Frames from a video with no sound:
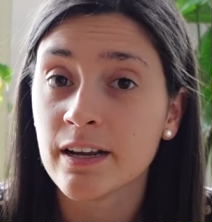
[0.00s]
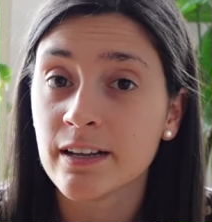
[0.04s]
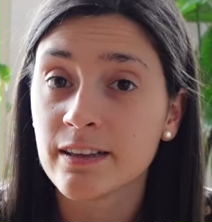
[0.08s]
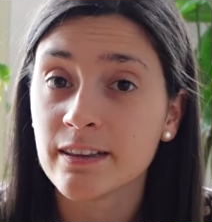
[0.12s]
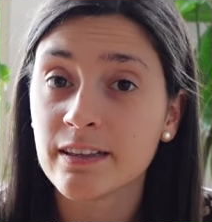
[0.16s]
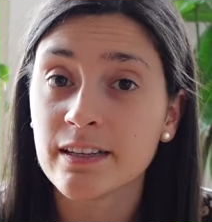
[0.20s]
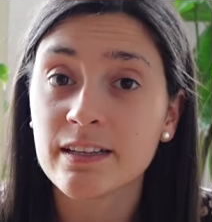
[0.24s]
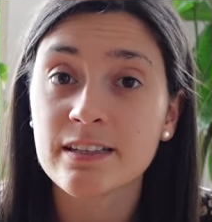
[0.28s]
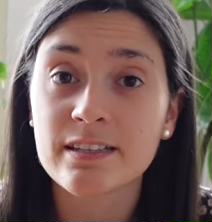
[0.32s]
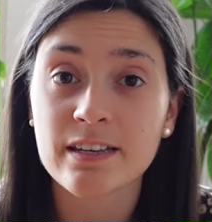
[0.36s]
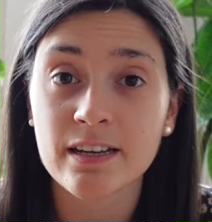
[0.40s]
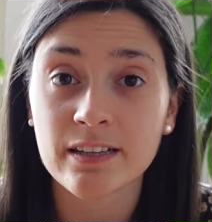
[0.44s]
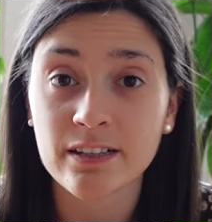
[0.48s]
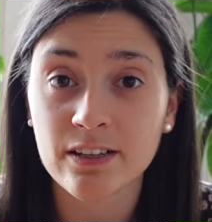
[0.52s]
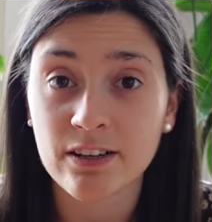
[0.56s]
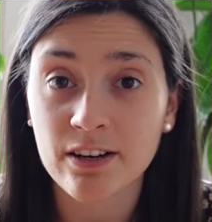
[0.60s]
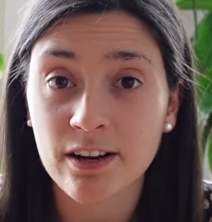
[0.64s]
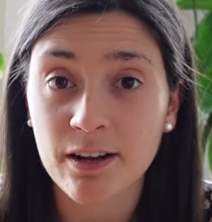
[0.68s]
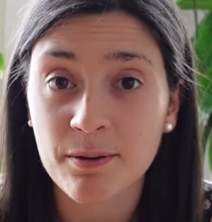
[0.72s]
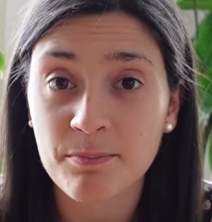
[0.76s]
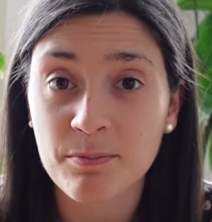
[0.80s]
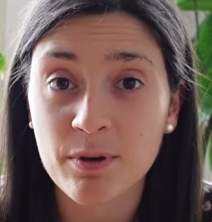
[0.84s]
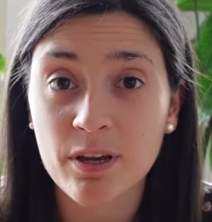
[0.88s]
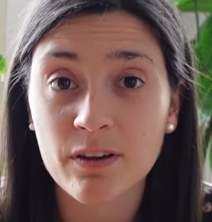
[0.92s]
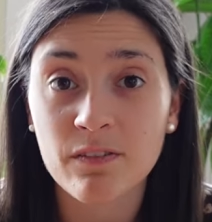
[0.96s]
This ended
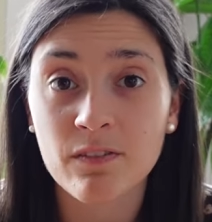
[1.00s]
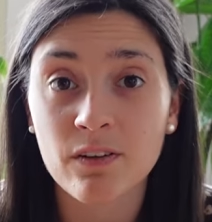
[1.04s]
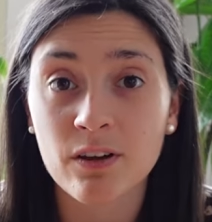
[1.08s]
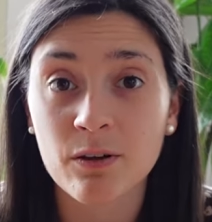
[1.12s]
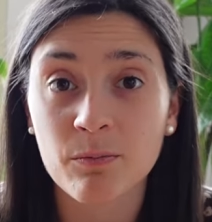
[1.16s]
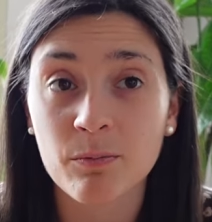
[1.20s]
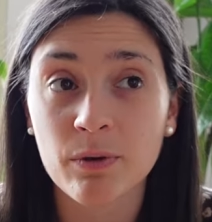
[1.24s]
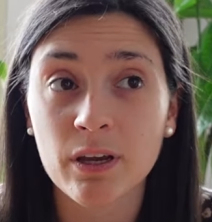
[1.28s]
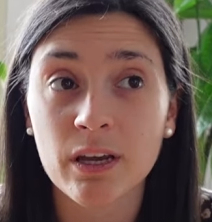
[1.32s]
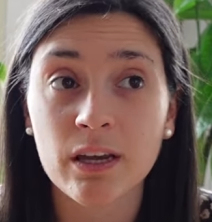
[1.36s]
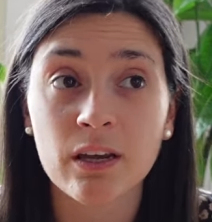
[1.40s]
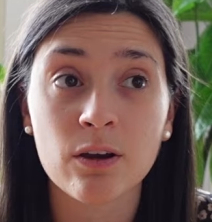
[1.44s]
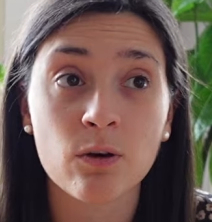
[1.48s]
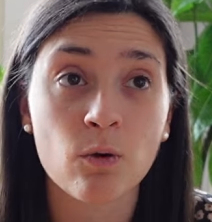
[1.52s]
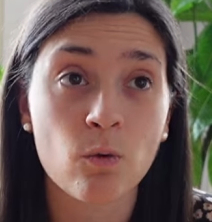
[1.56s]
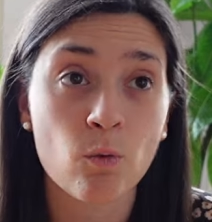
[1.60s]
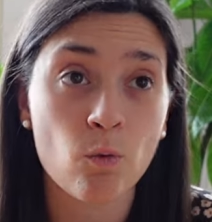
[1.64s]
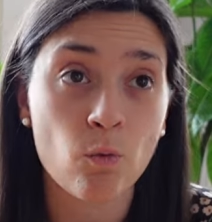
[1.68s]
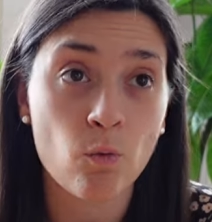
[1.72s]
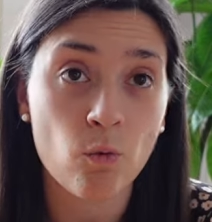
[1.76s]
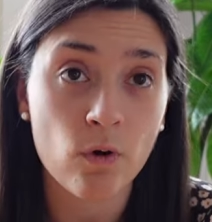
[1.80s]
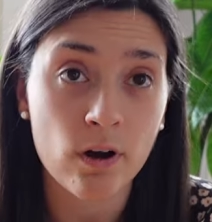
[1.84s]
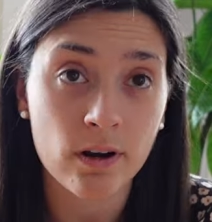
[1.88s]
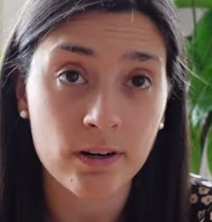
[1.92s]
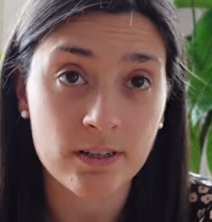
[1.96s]
up giving me
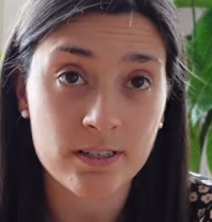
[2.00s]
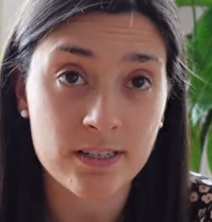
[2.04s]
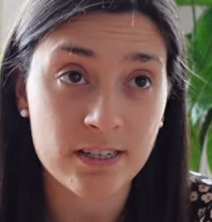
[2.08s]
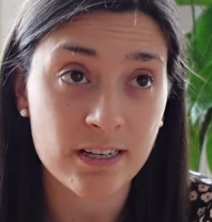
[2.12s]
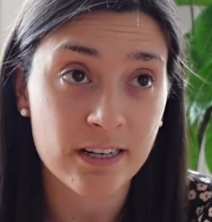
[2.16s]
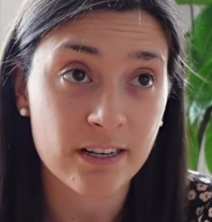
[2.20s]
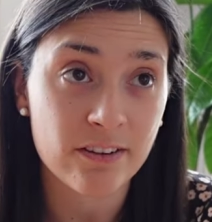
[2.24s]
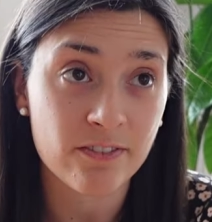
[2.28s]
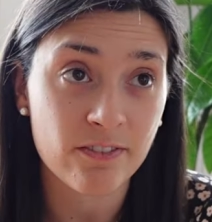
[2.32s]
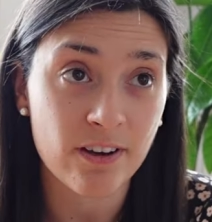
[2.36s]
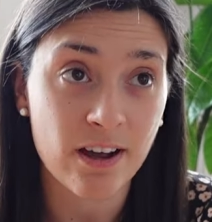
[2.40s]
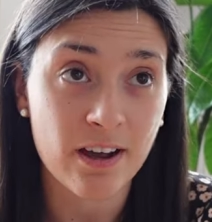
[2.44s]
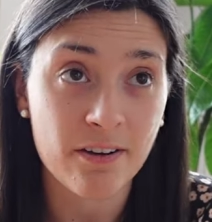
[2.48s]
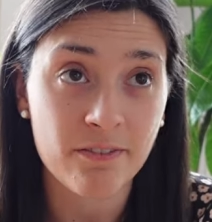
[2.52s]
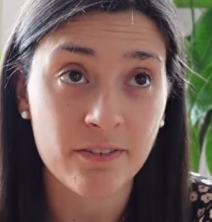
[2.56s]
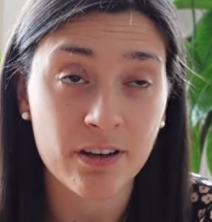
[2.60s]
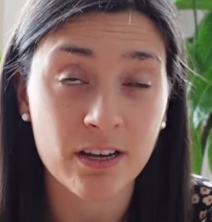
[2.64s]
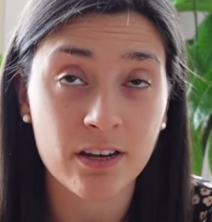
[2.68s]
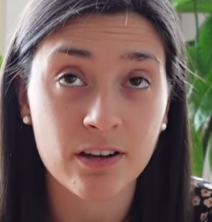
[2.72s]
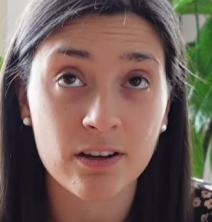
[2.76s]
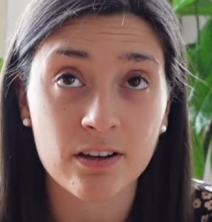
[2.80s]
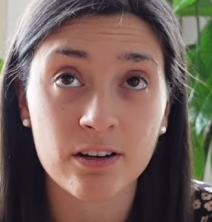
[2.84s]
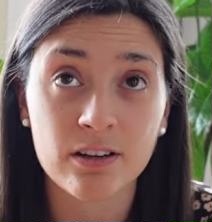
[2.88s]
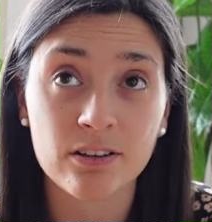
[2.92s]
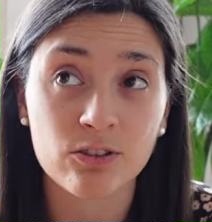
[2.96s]
one sleeve
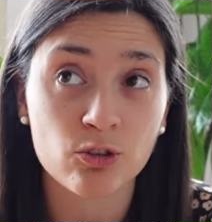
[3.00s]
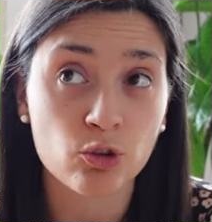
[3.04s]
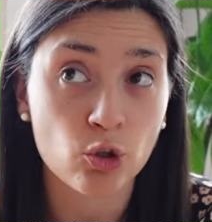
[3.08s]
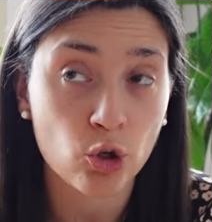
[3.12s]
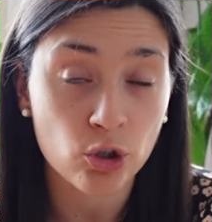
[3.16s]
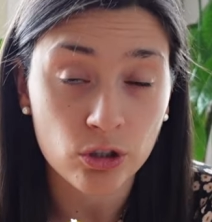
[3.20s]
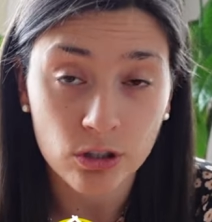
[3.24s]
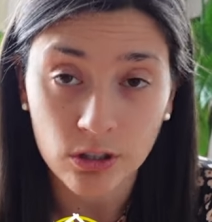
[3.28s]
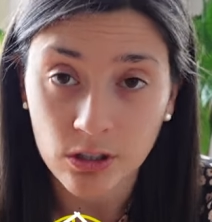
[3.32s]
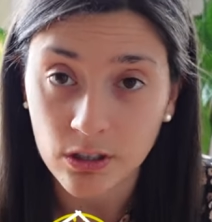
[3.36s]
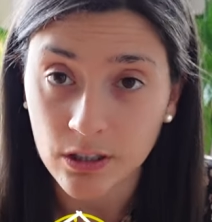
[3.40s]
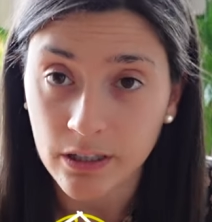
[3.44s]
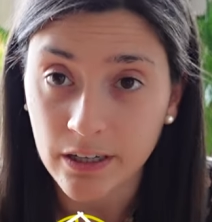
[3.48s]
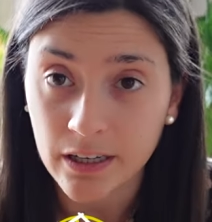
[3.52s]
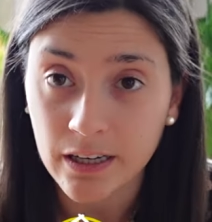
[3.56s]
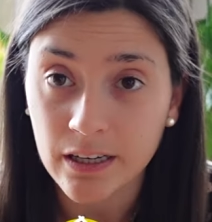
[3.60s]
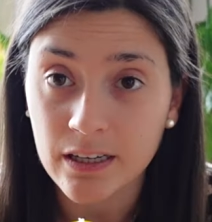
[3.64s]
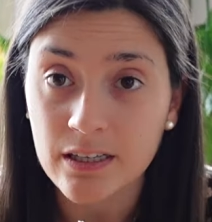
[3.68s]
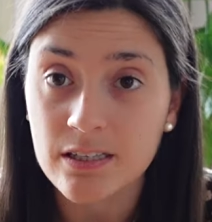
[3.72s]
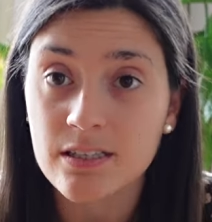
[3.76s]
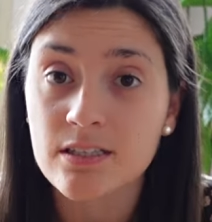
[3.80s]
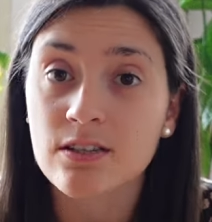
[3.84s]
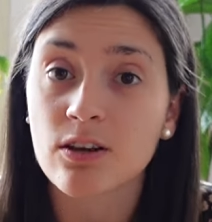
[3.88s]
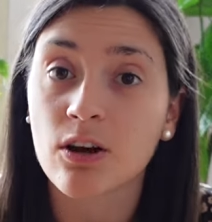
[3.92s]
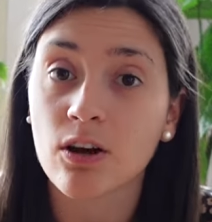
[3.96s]
having a total
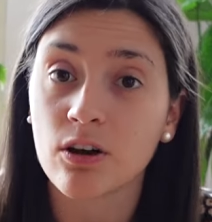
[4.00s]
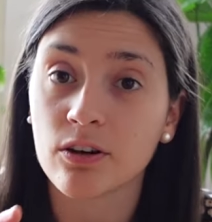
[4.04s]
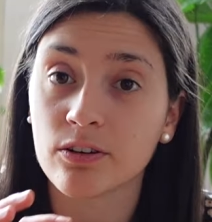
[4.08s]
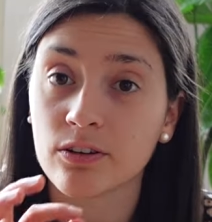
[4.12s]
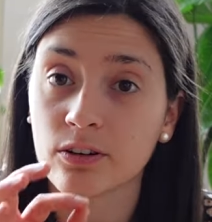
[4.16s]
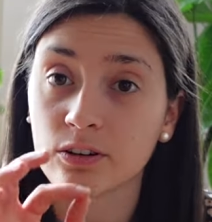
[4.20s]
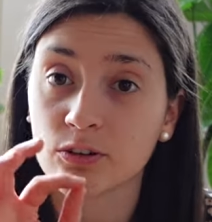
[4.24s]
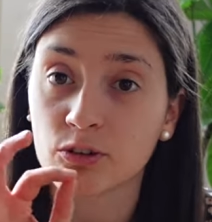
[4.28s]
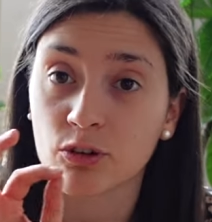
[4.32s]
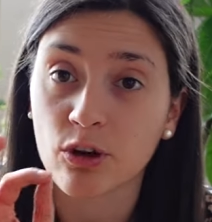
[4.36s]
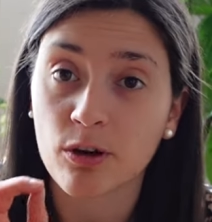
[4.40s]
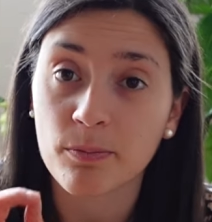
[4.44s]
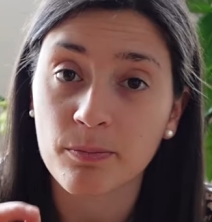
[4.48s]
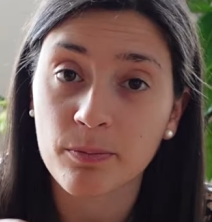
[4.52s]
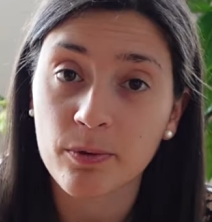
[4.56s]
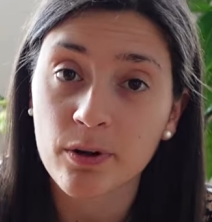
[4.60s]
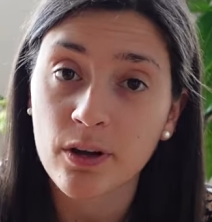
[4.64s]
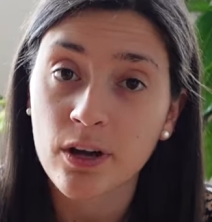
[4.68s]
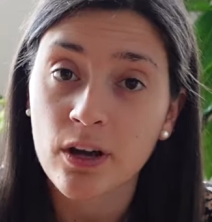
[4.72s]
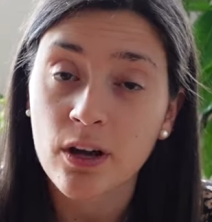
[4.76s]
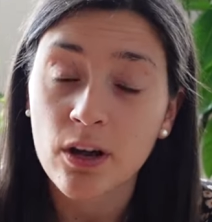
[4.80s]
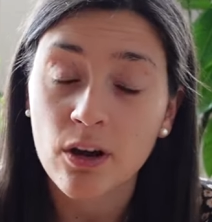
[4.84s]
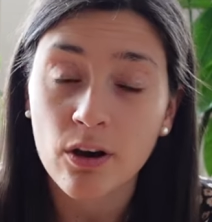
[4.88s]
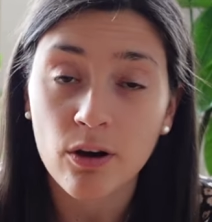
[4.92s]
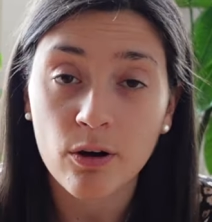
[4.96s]
ease on the top
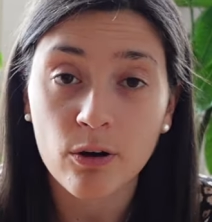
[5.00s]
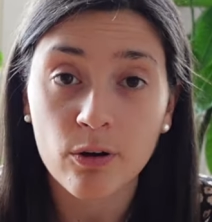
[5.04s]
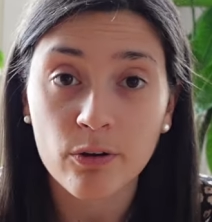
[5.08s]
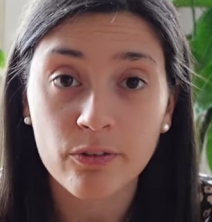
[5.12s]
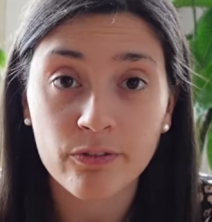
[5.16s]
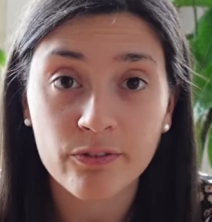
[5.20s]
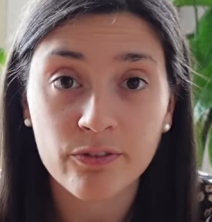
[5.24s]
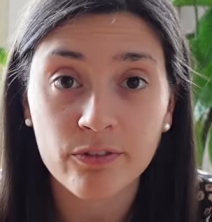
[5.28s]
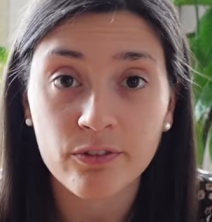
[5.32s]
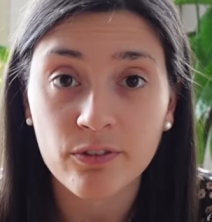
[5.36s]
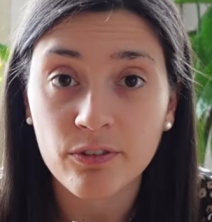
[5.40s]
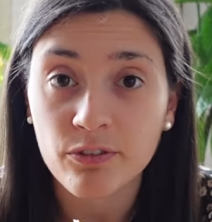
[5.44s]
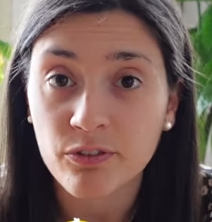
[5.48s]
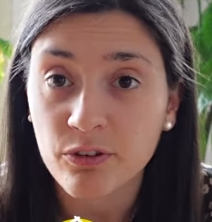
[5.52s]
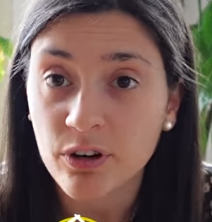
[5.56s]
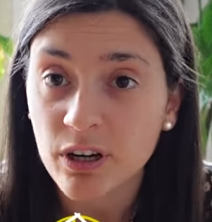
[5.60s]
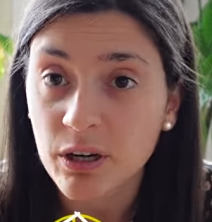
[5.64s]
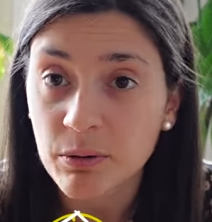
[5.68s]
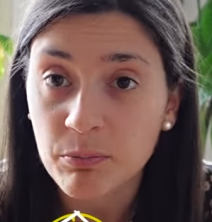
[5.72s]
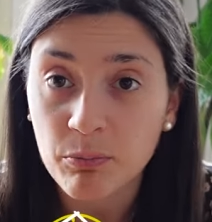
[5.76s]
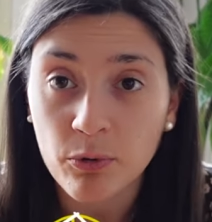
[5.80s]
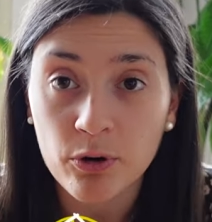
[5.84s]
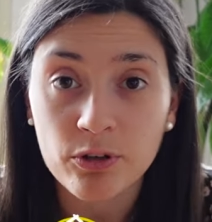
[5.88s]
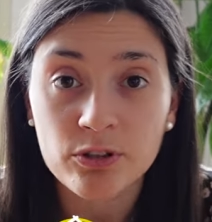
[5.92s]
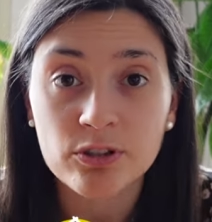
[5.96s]
of
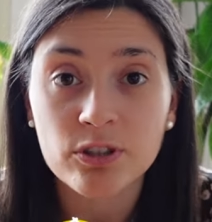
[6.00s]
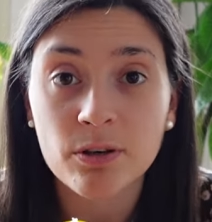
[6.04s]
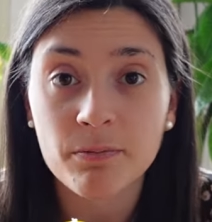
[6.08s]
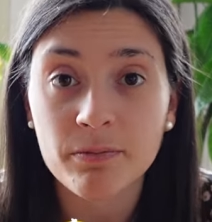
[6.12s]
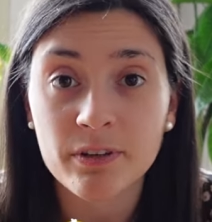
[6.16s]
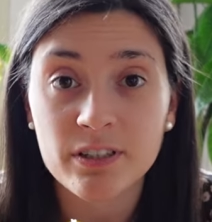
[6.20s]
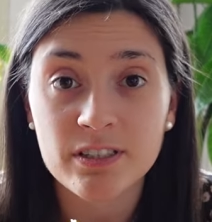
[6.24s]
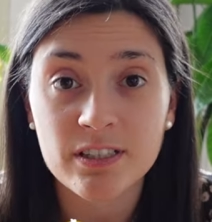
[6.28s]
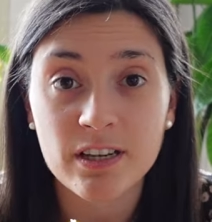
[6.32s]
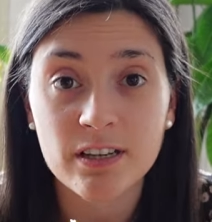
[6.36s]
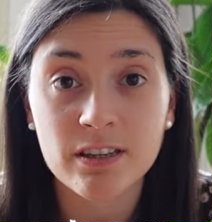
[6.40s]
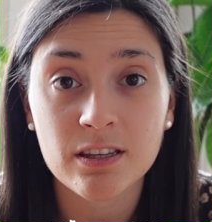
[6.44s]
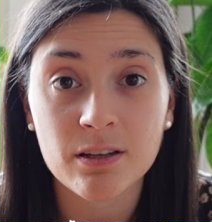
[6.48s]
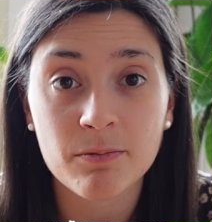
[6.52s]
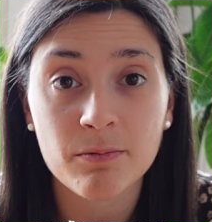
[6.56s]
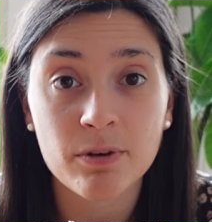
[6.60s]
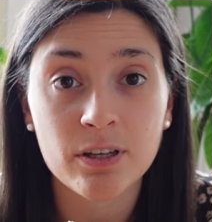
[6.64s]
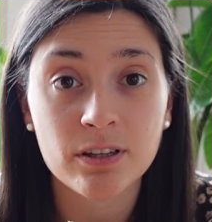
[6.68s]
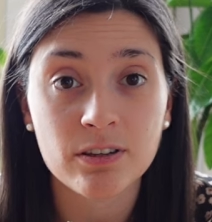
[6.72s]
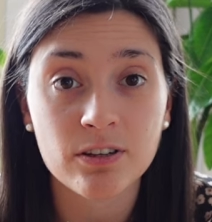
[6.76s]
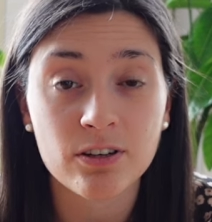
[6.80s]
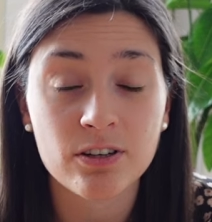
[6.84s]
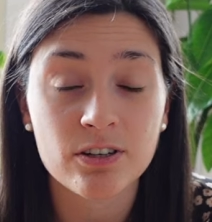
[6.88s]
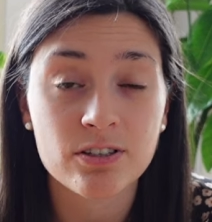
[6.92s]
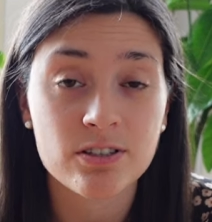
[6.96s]
3 point something
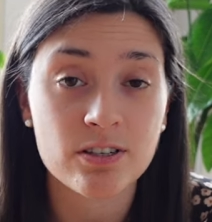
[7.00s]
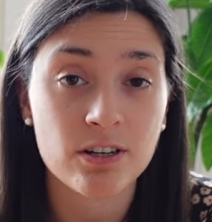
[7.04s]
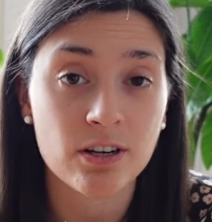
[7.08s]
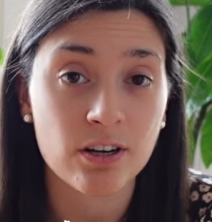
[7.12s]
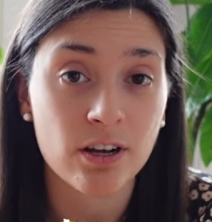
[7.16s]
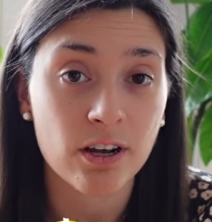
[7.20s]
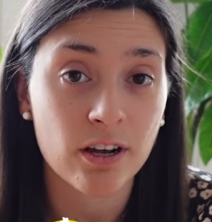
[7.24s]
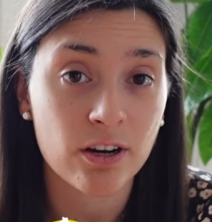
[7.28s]
centimeters,